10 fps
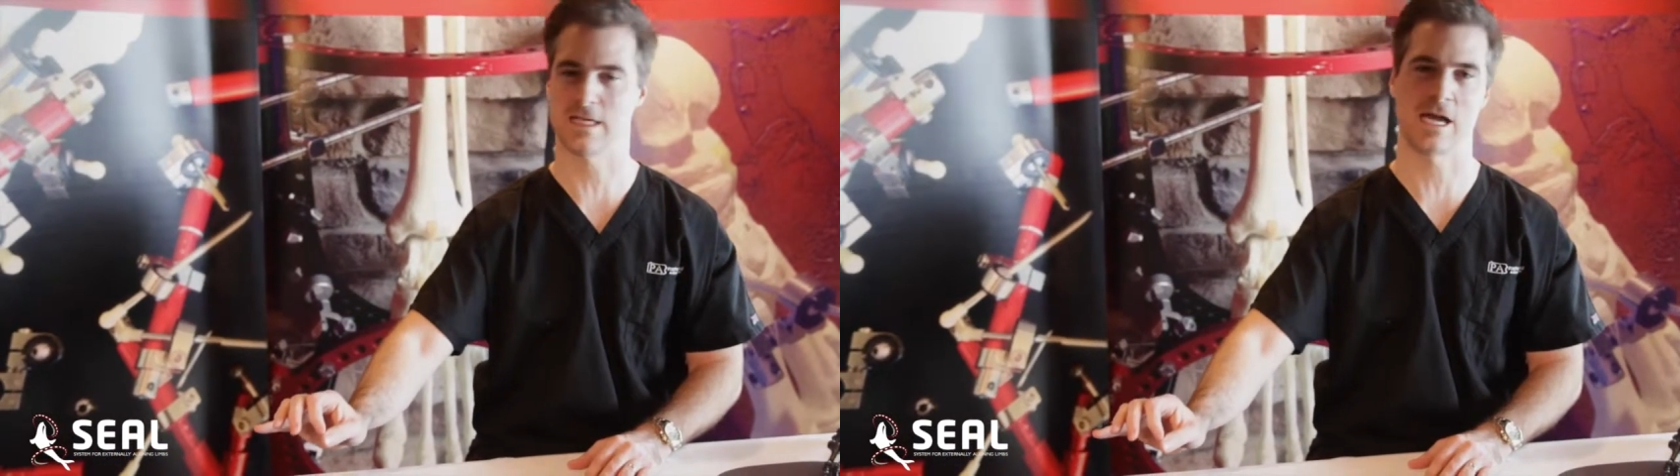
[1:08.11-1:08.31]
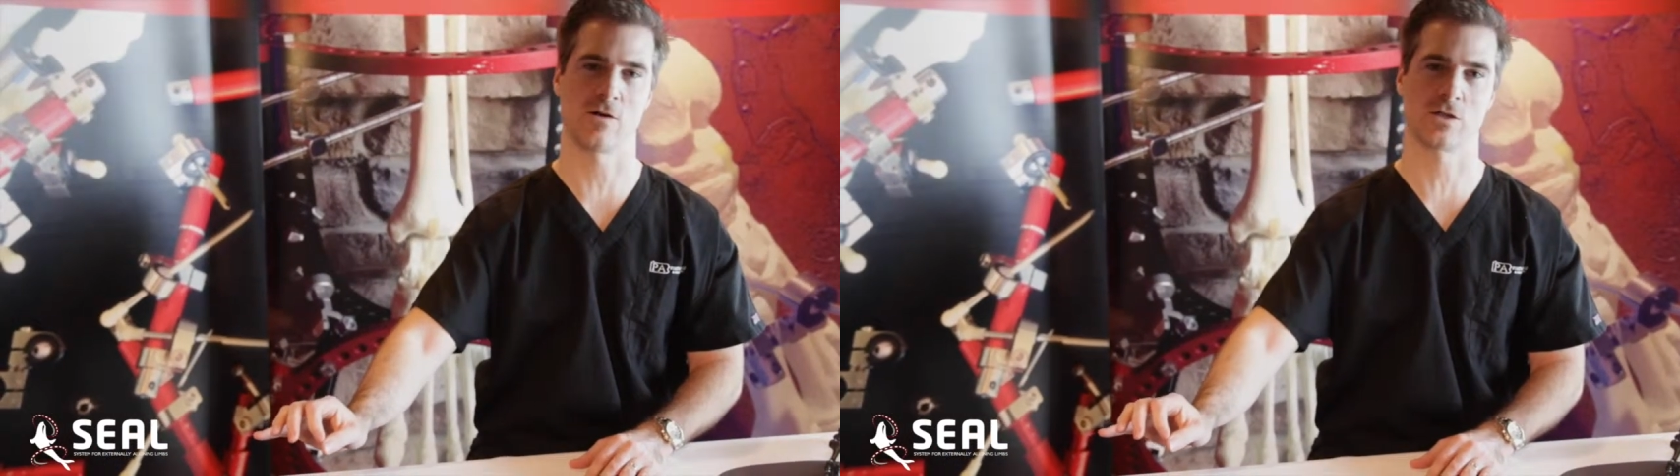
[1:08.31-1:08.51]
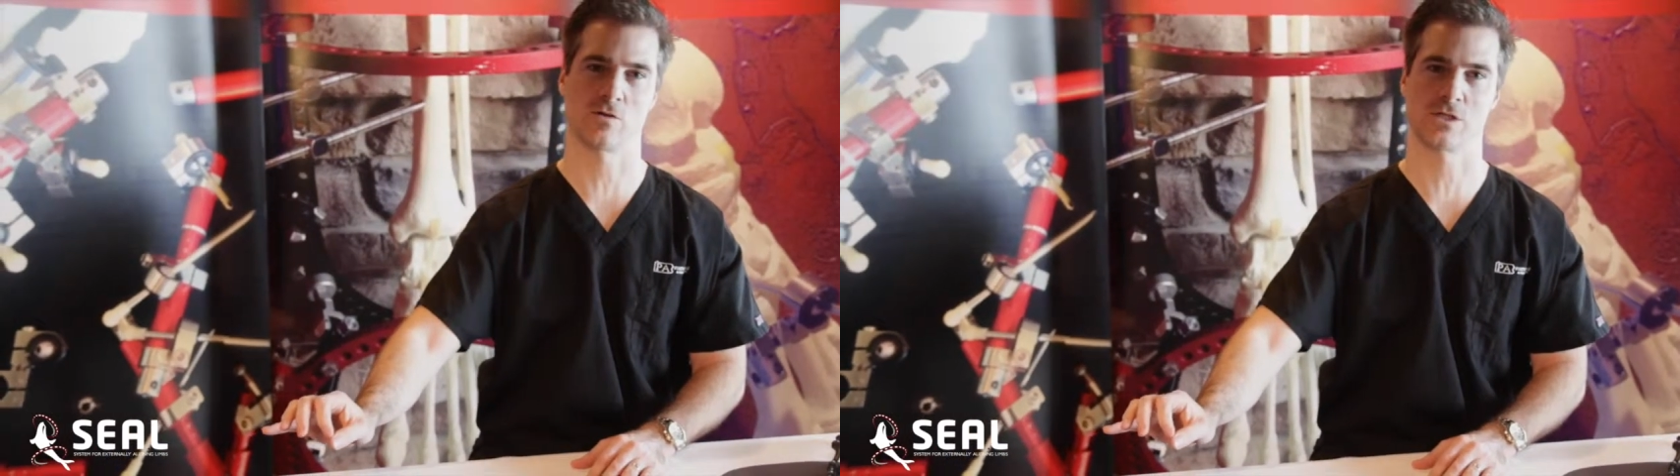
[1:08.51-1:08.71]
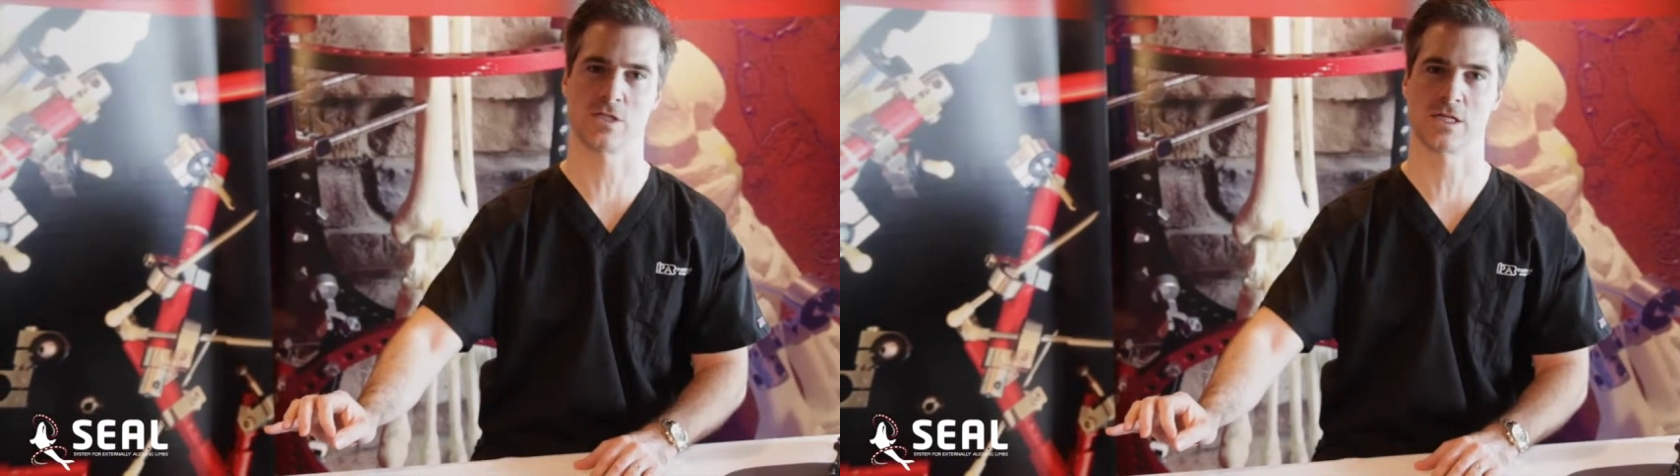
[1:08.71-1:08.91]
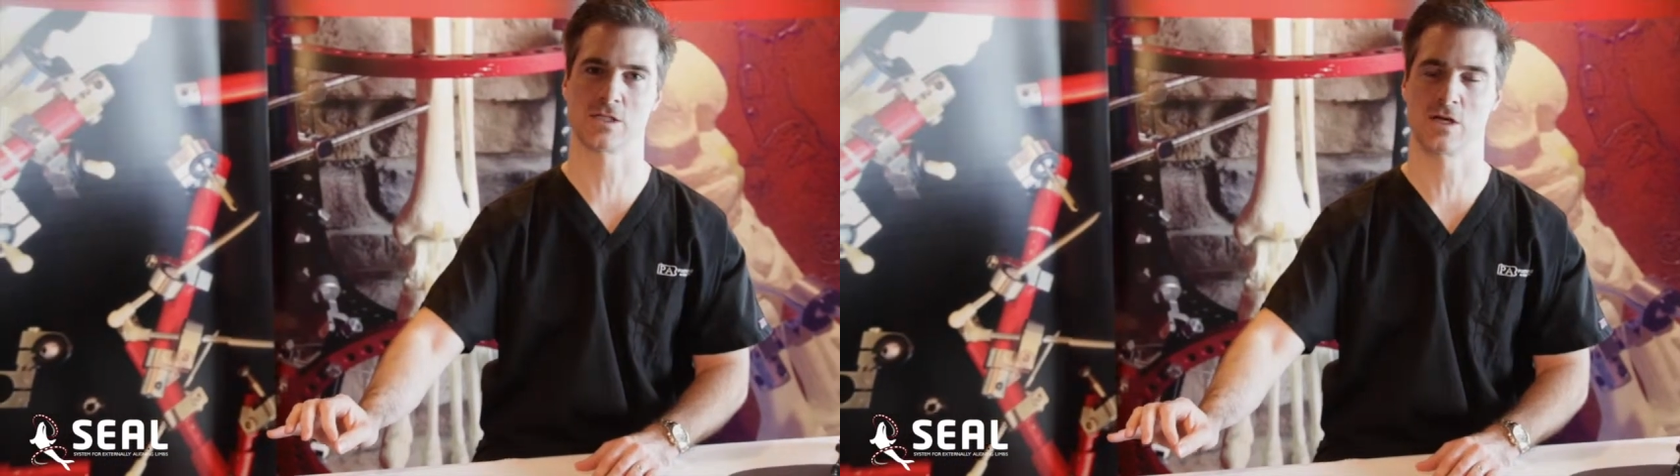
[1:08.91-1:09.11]

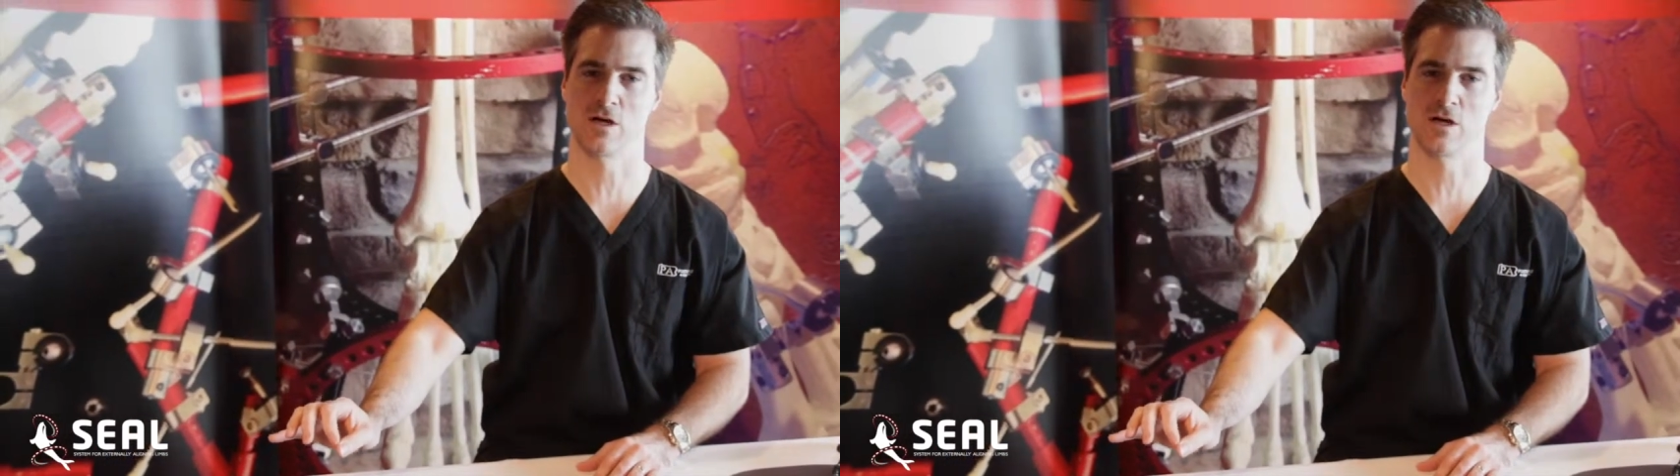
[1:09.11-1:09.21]
characteristics